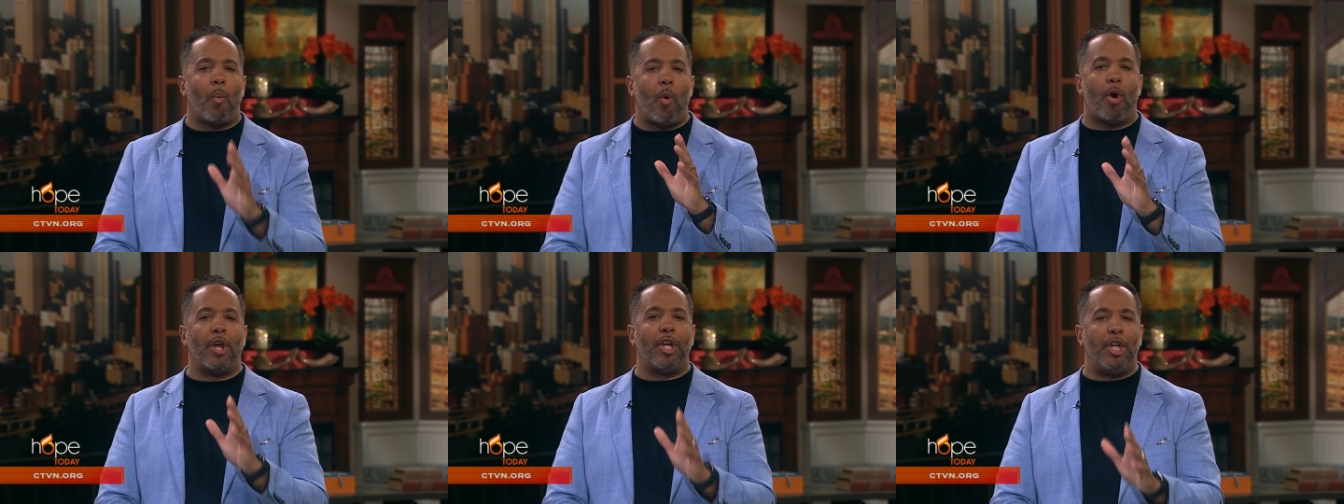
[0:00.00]

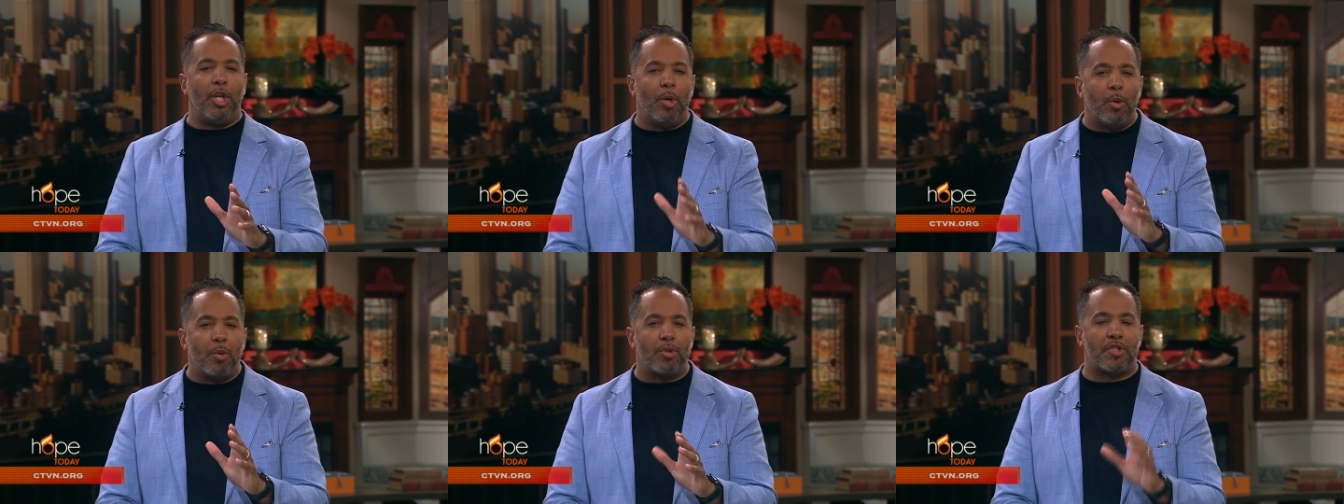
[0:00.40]
want to
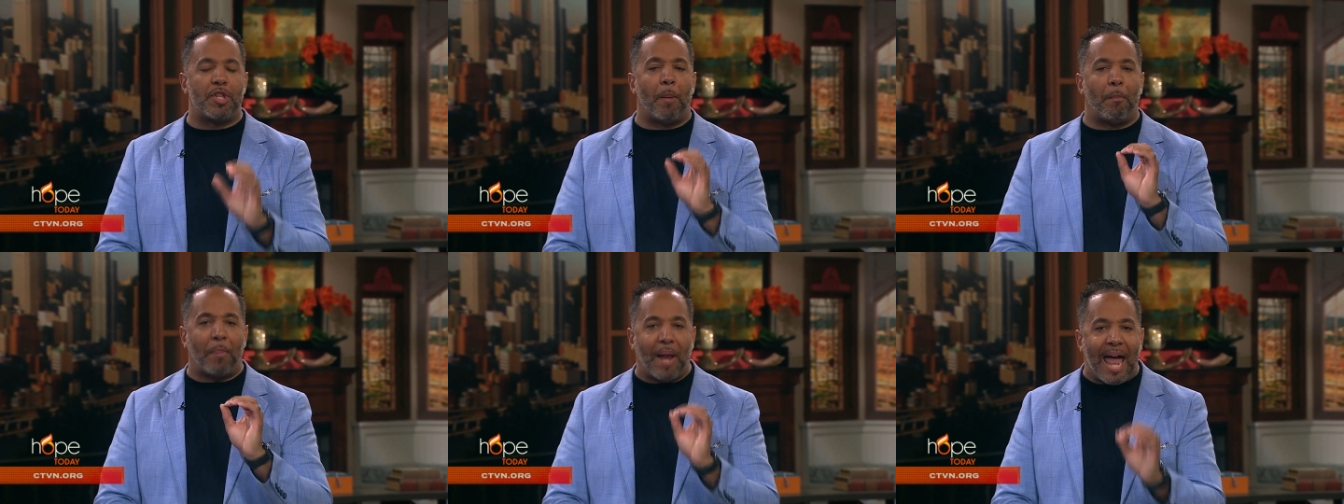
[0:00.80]
use
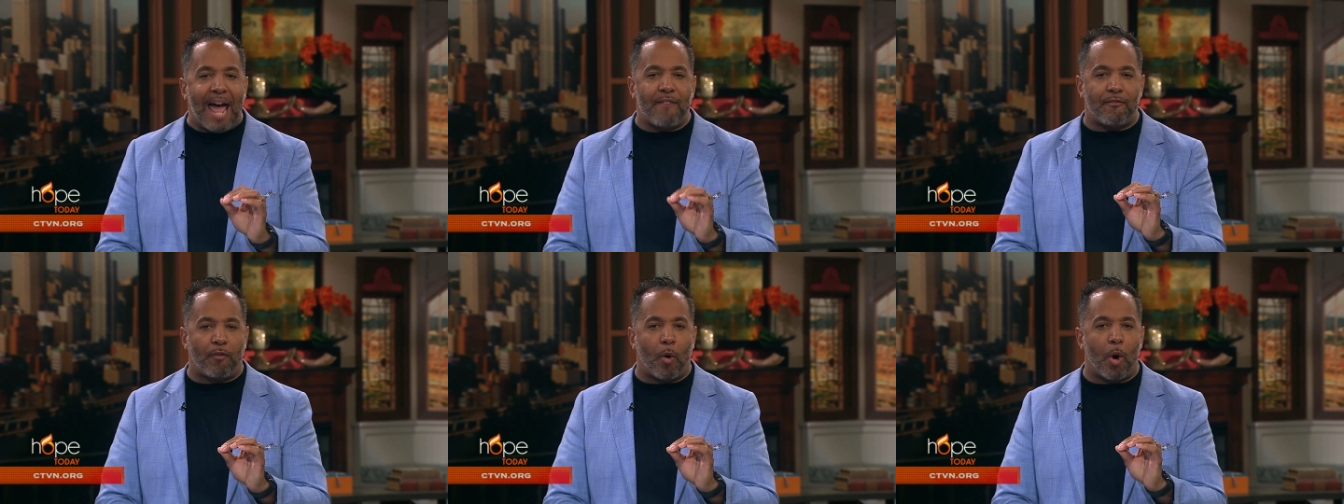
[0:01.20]
the
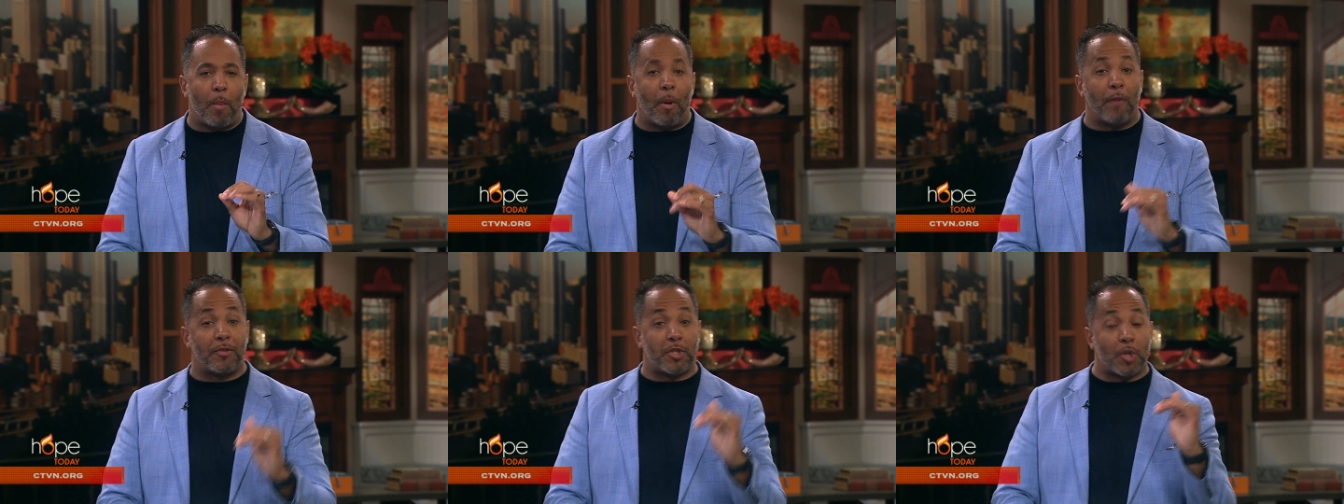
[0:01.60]

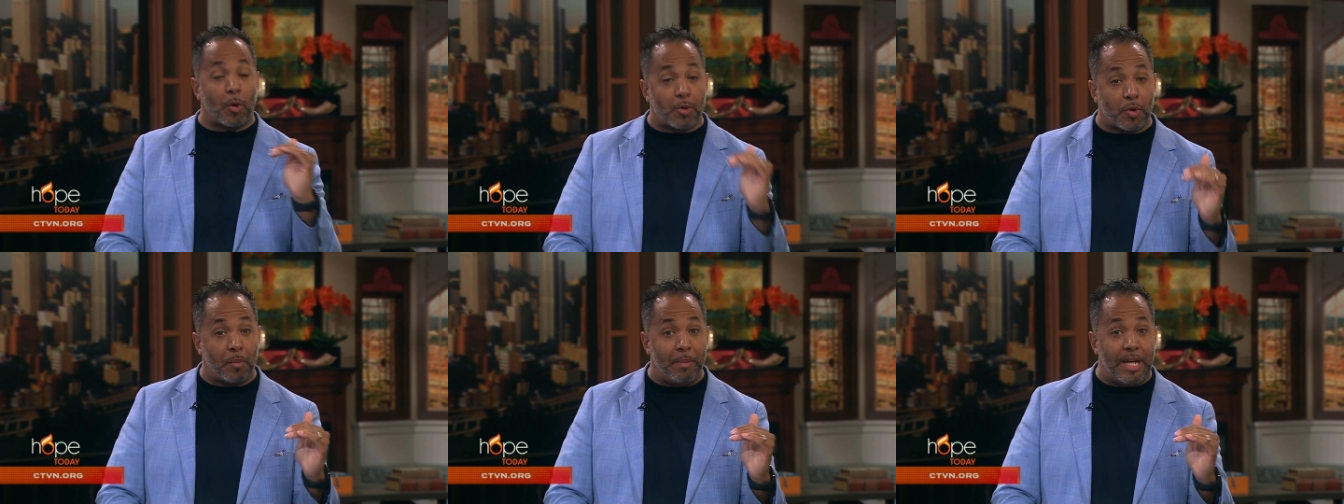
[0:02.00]
platform of
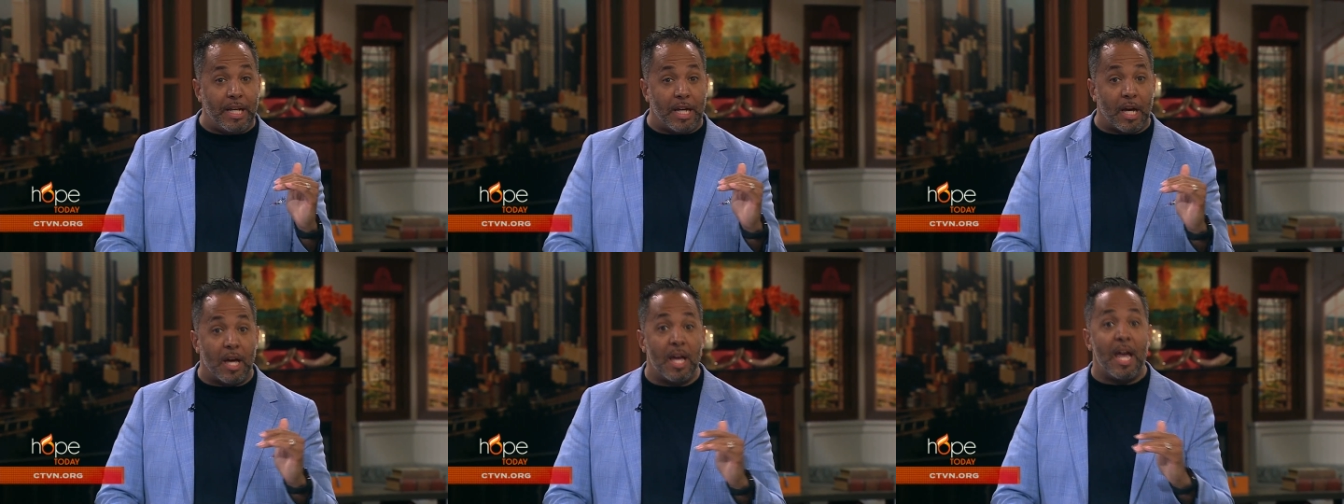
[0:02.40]
social
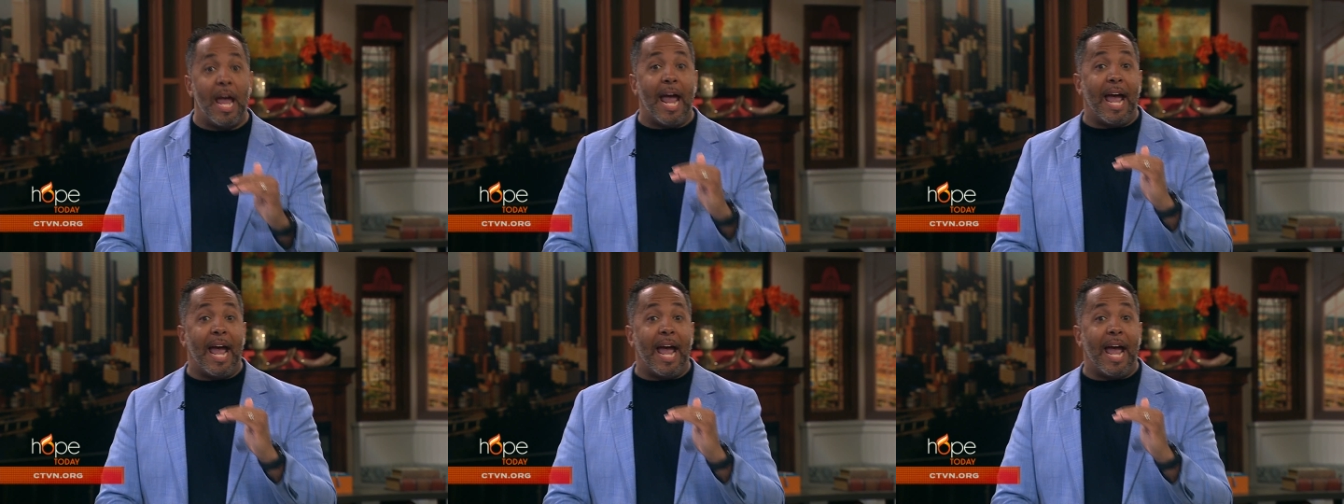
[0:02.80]
media